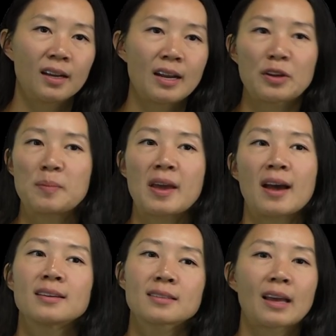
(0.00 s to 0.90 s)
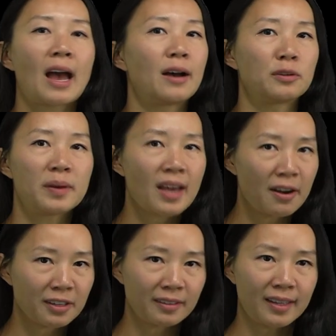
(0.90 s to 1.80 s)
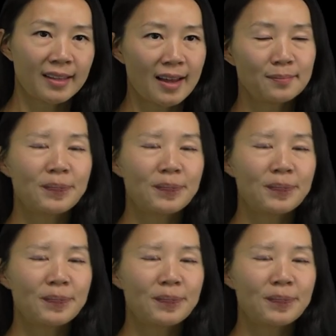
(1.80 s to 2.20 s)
Now you may ask, how do we calculate that?